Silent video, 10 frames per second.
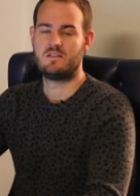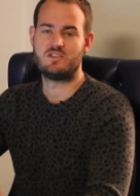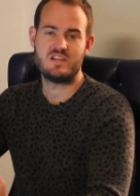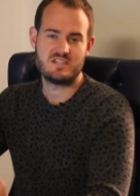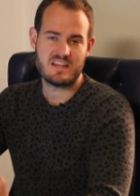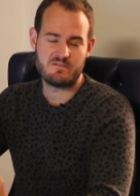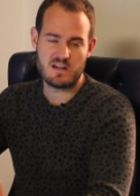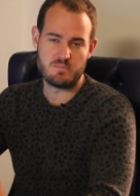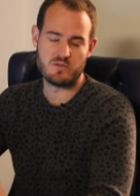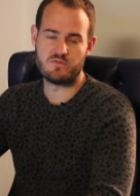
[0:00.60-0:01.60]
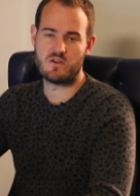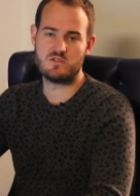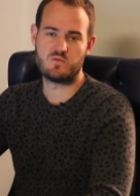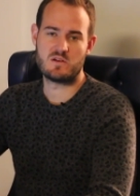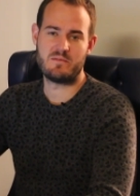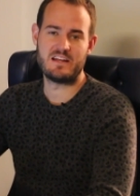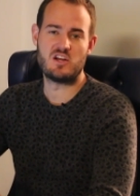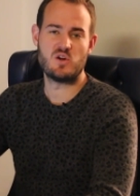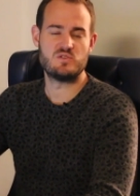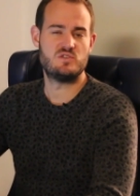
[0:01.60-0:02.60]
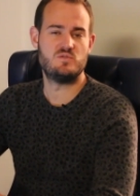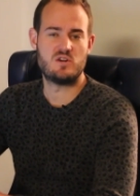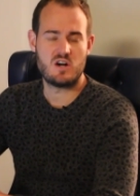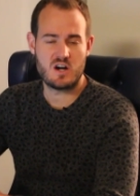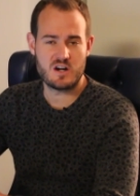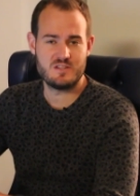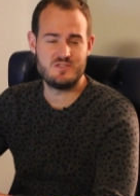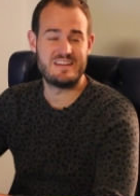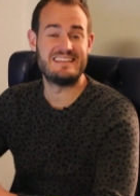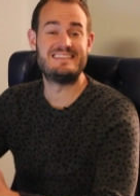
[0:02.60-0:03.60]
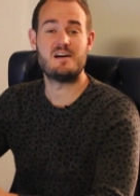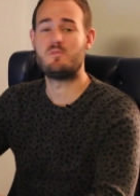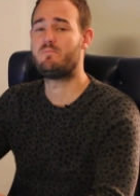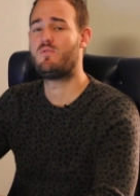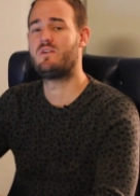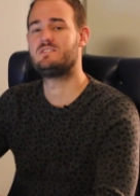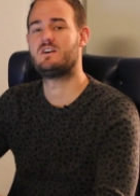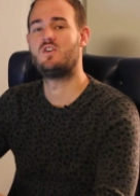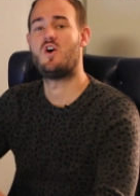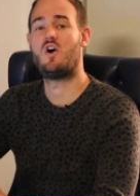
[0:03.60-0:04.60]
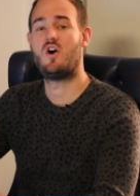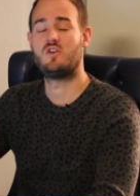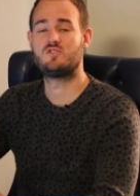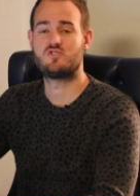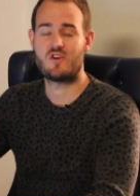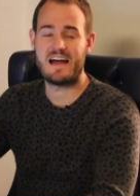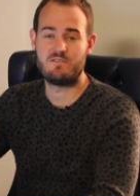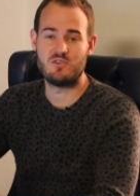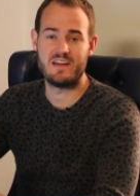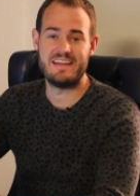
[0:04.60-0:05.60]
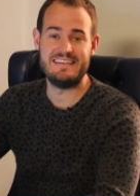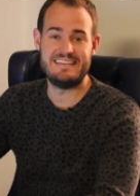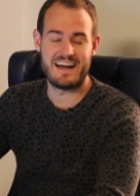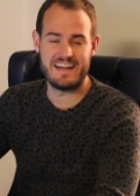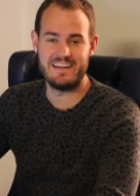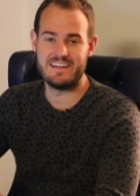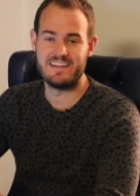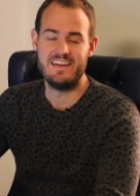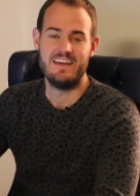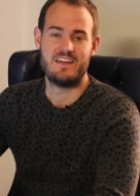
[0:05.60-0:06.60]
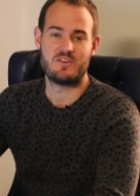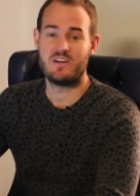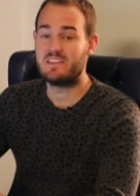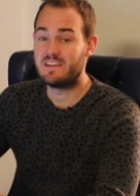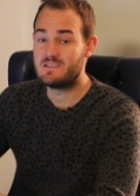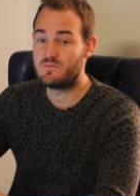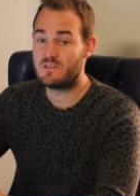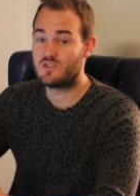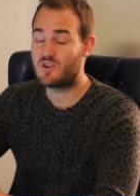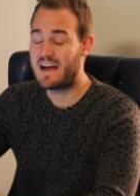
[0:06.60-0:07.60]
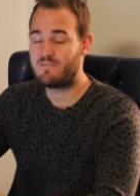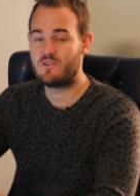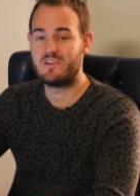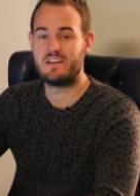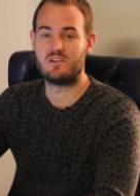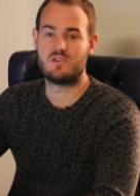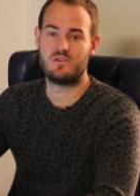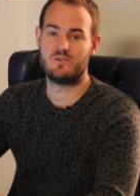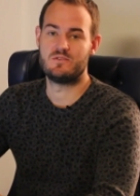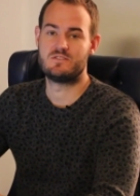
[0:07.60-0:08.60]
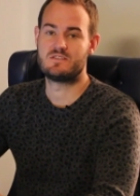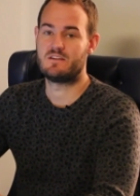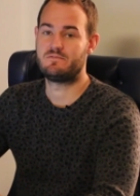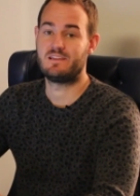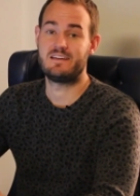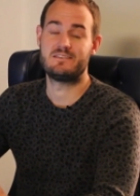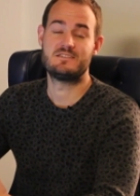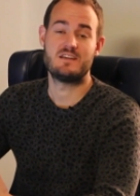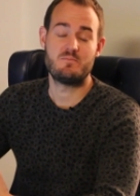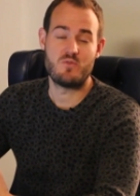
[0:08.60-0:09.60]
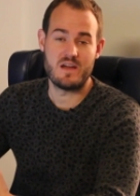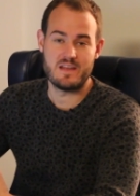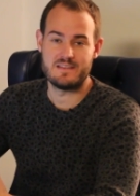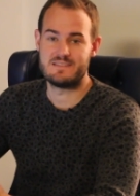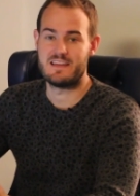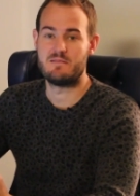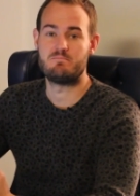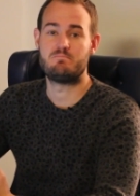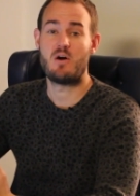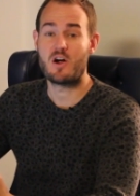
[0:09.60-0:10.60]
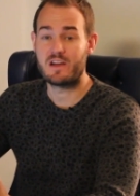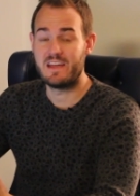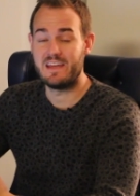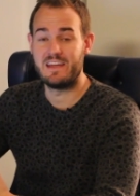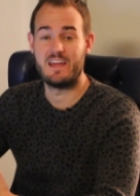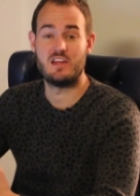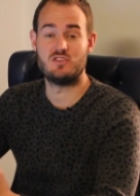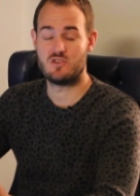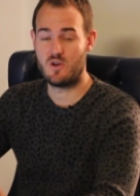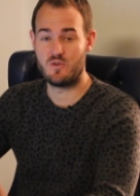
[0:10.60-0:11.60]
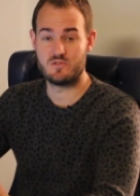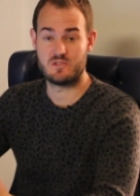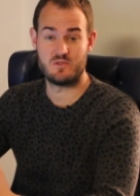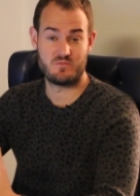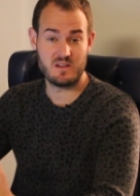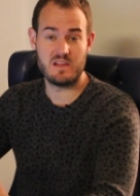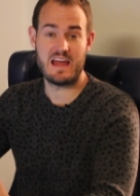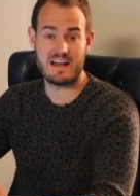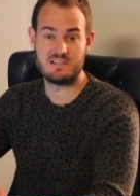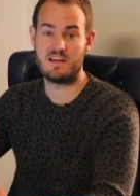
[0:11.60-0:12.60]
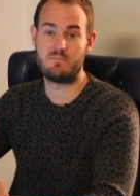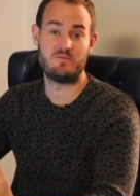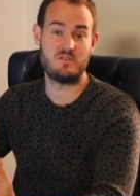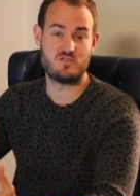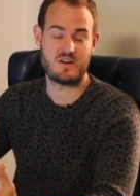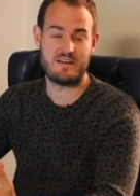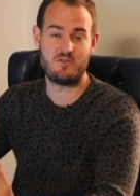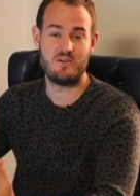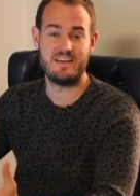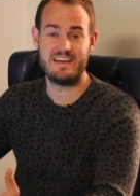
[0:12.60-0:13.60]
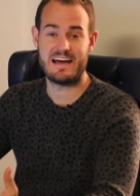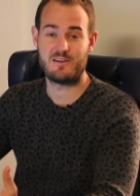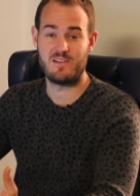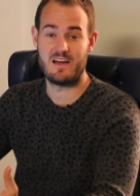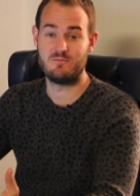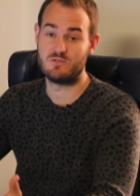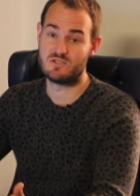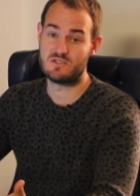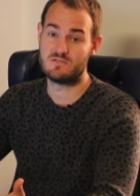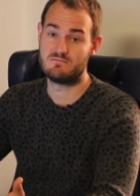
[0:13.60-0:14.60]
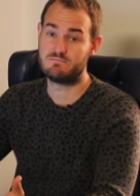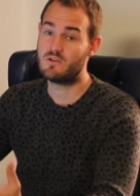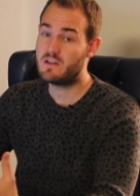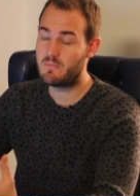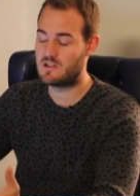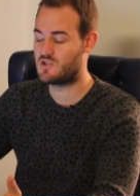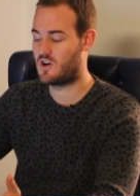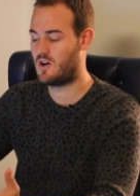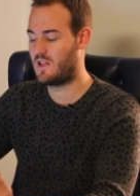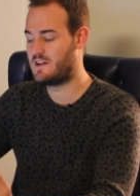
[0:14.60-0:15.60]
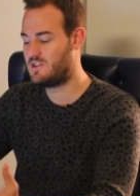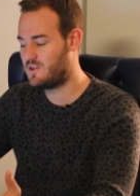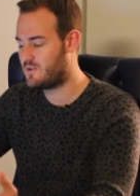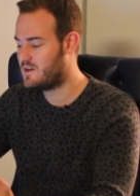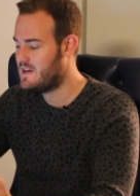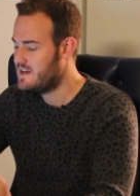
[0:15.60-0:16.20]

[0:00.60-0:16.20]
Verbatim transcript: The Chase Sapphire Preferred is one of my go-to cards. You get double points on all travel and dining. The great thing is with travel, it includes stuff like subways and parking and tolls. So it really adds up if you travel and eat out a lot, which is pretty much all I do.